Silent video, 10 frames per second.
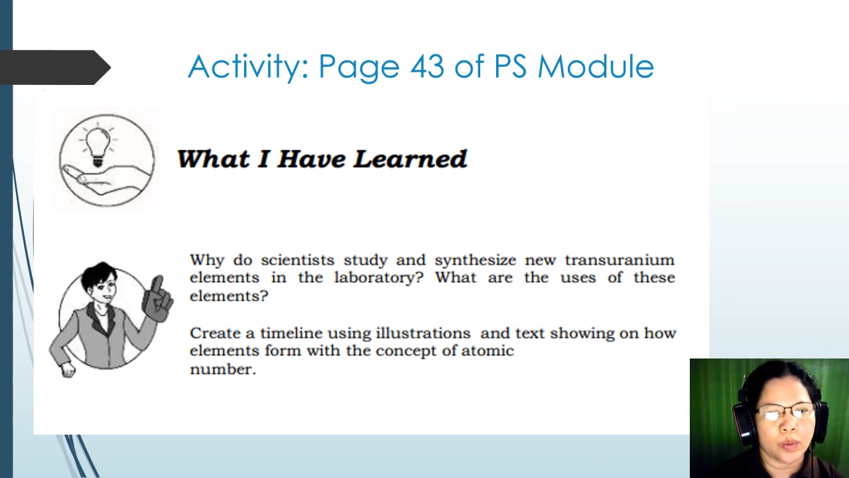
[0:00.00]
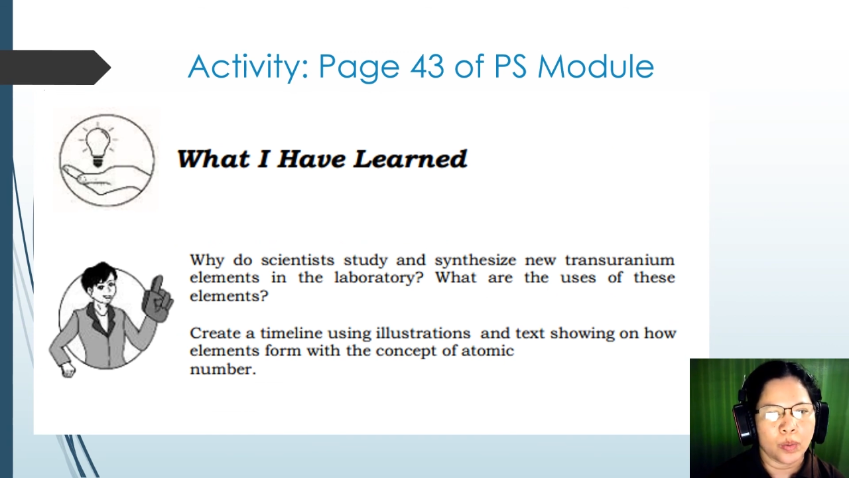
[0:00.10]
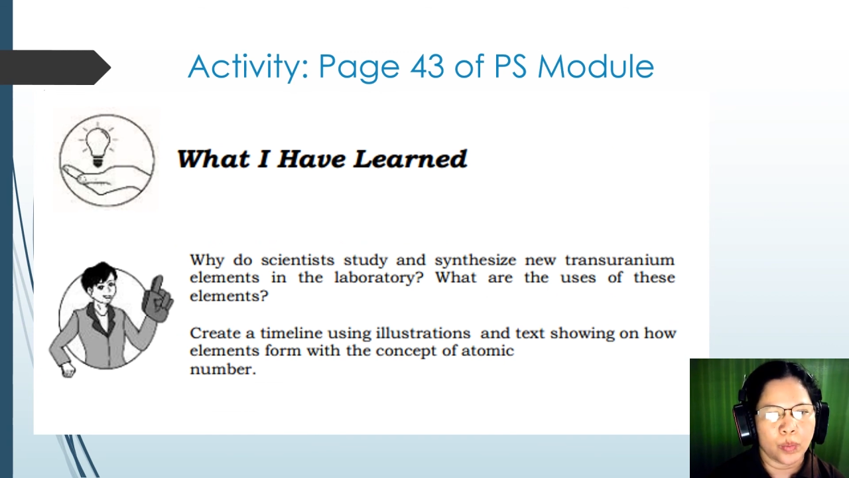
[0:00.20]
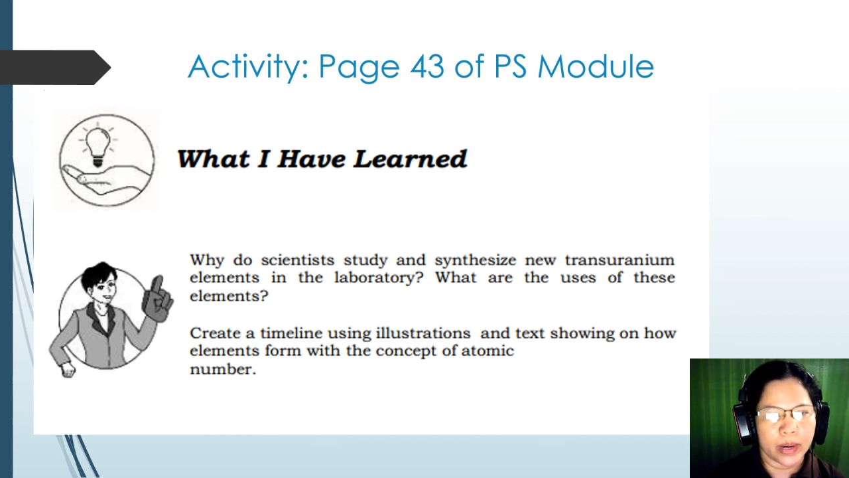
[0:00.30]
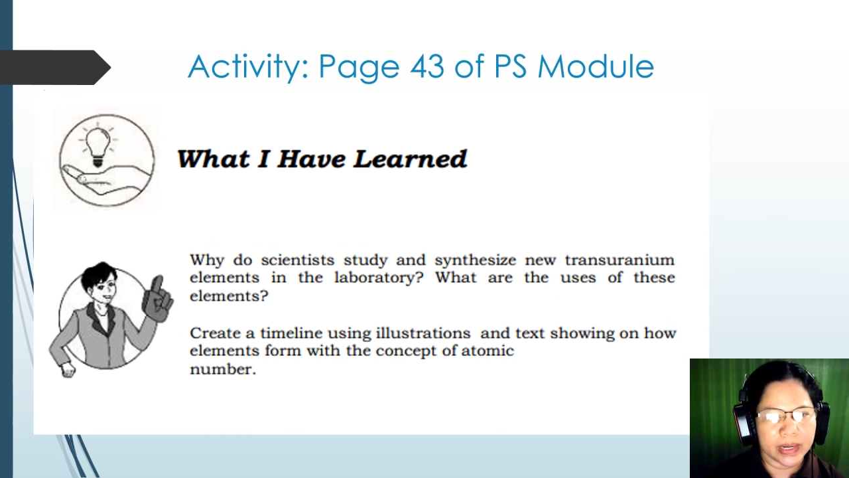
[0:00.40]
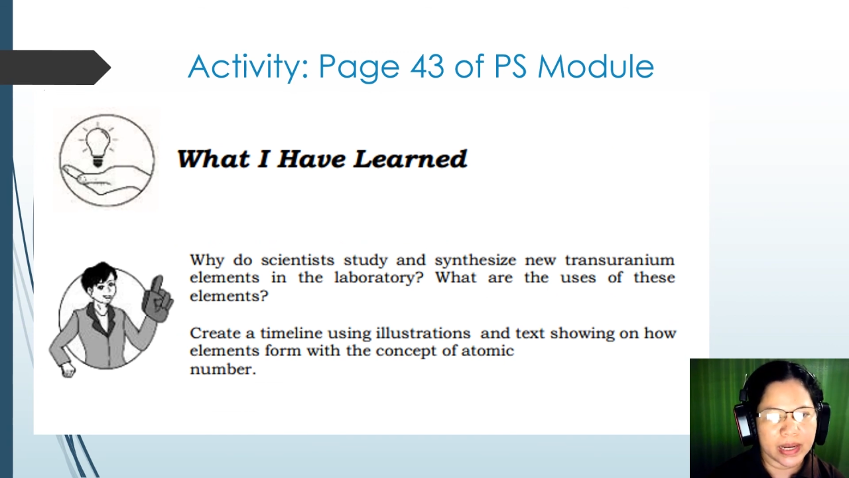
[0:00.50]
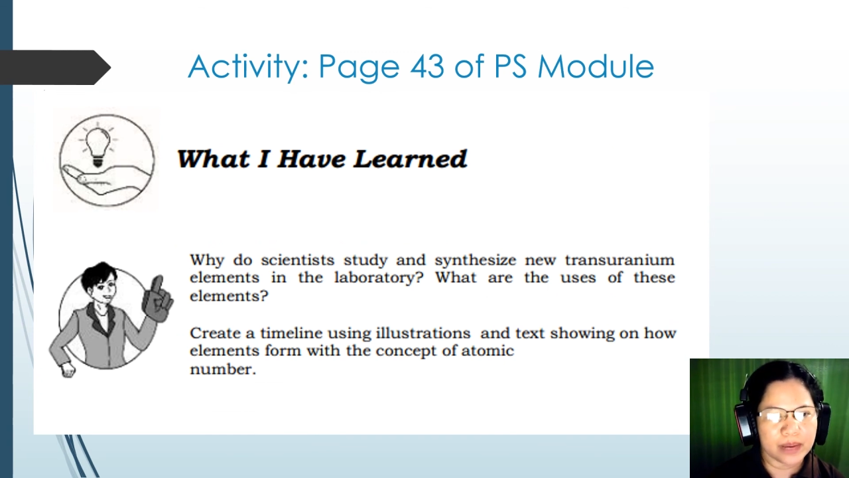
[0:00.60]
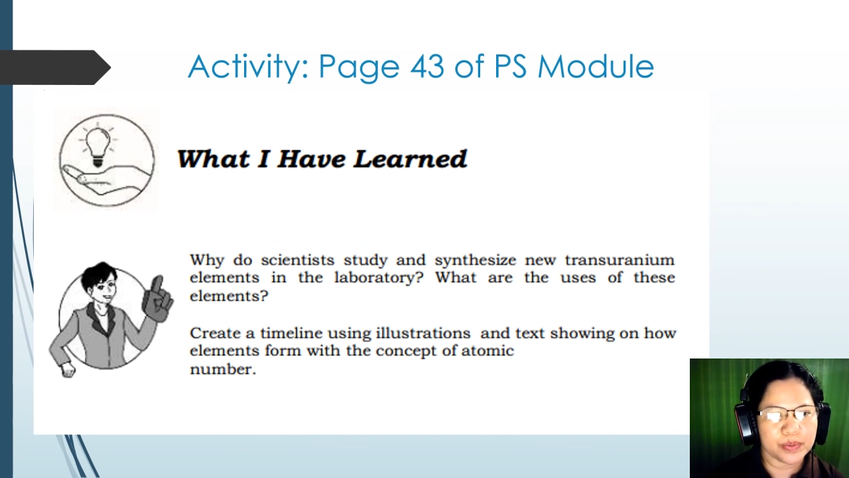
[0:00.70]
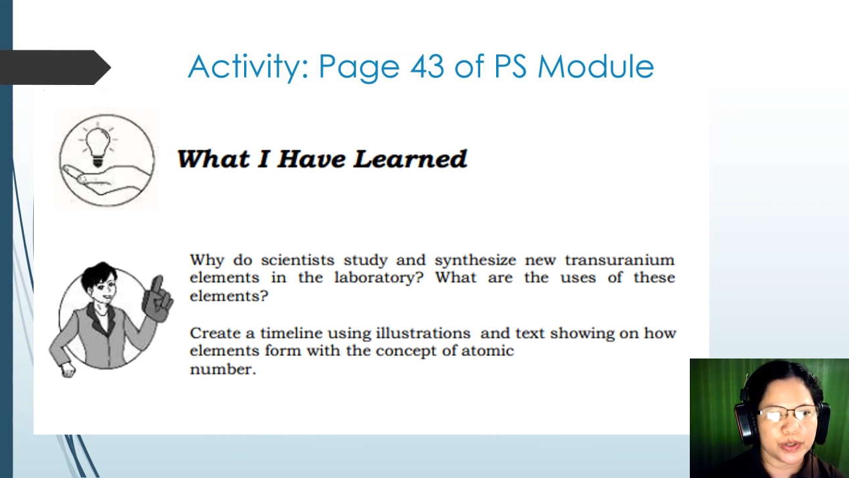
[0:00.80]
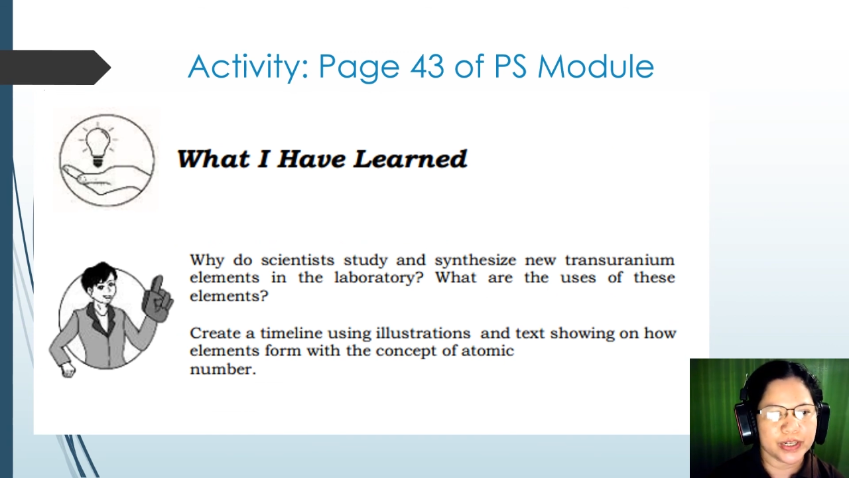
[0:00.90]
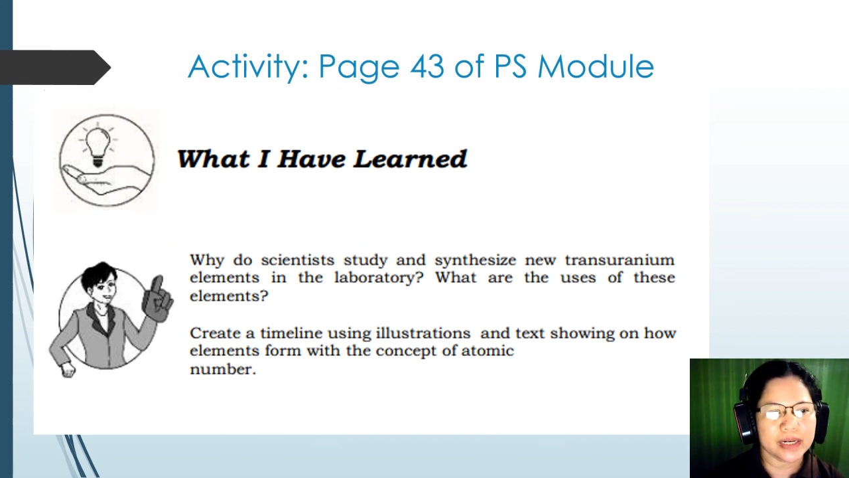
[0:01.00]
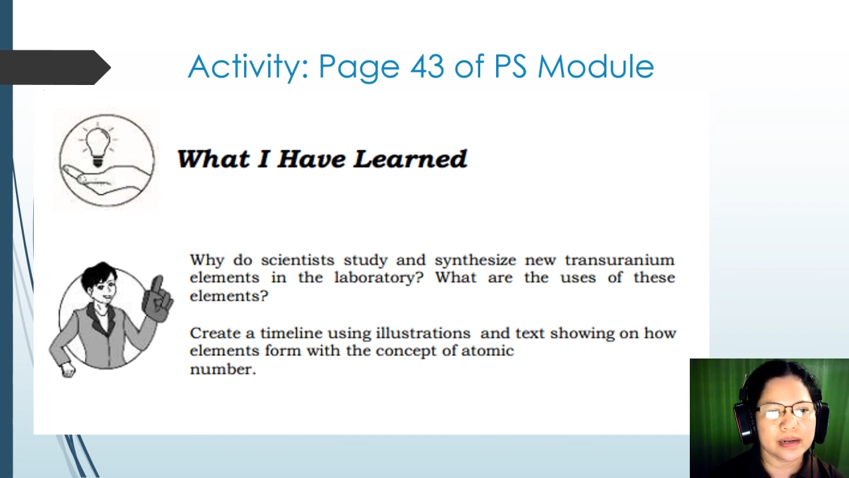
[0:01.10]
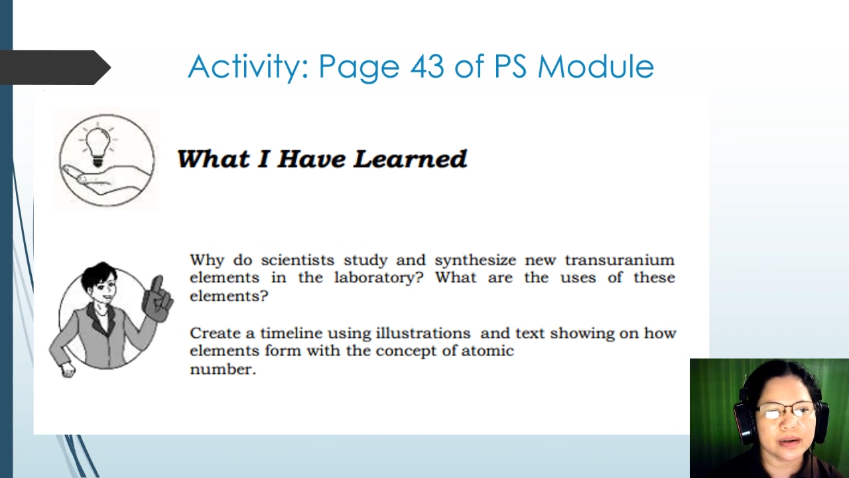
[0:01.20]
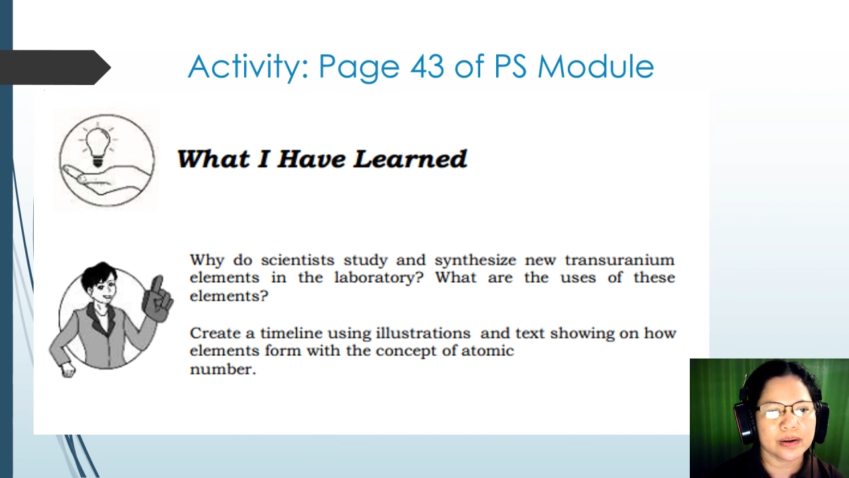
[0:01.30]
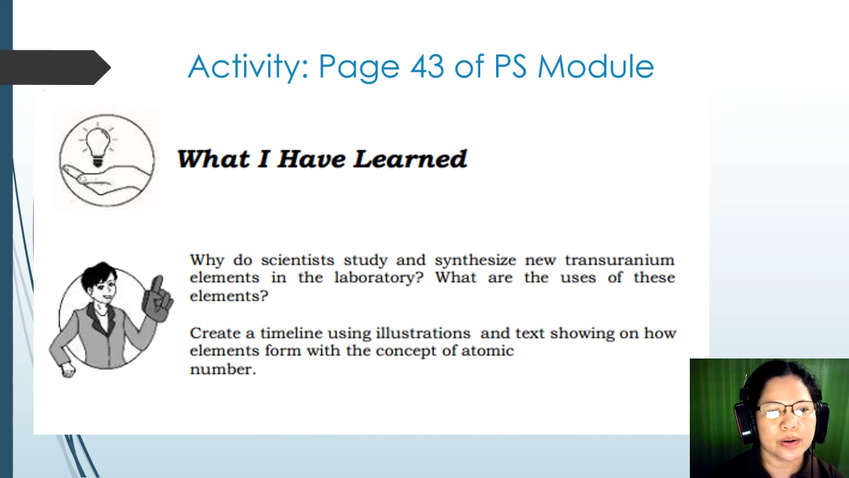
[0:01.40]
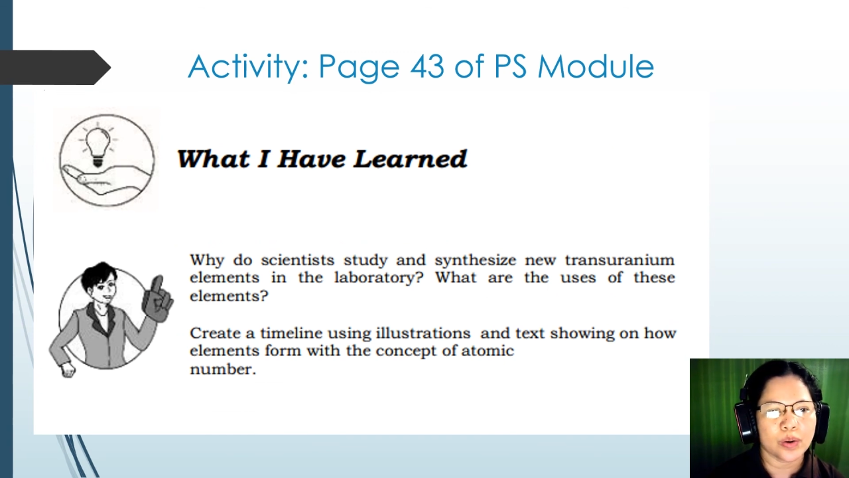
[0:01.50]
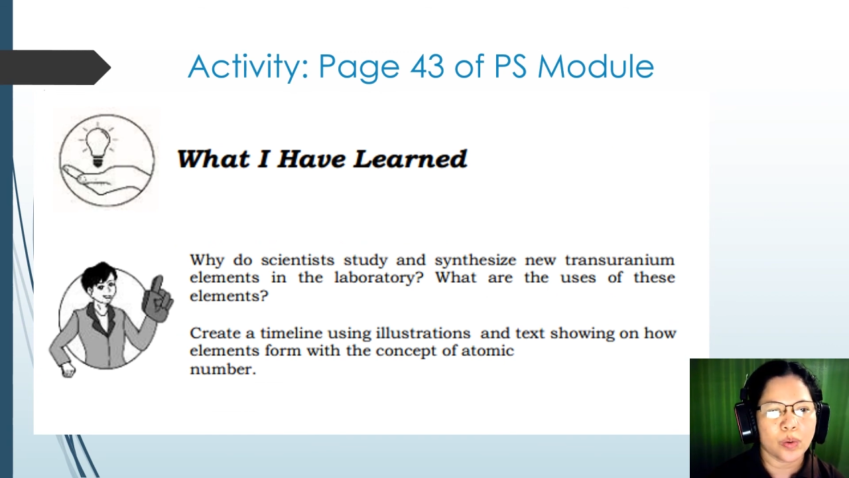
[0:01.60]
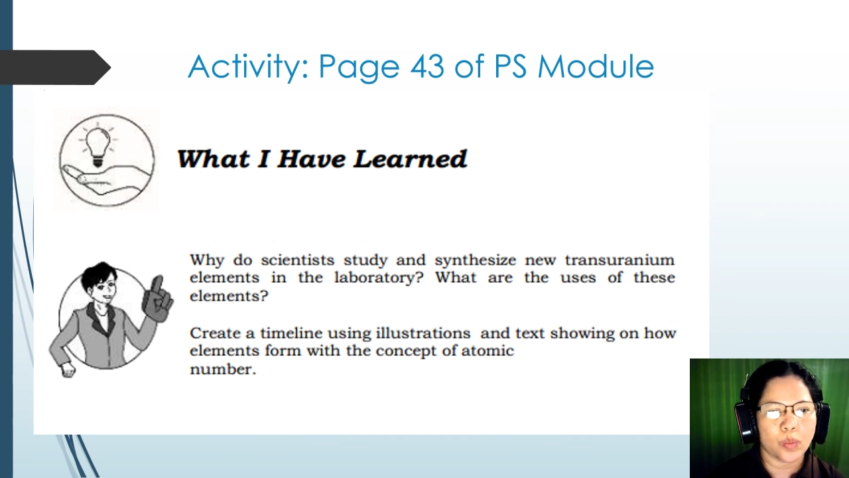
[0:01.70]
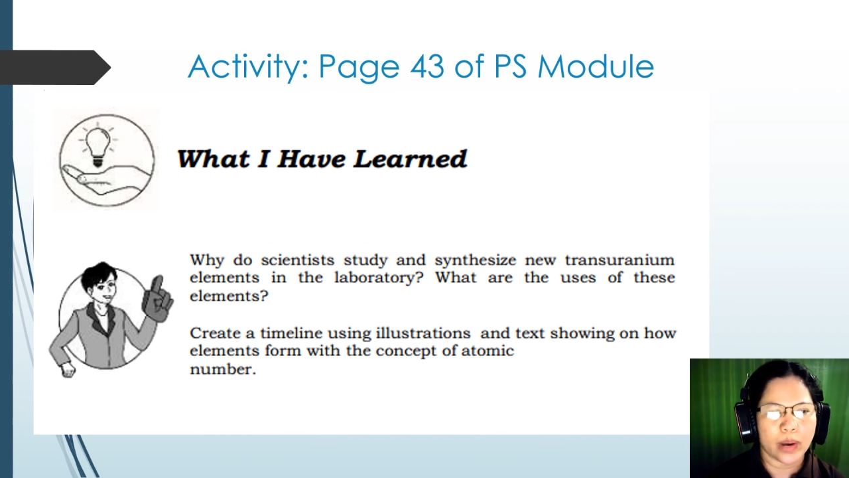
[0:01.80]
what I have learned, why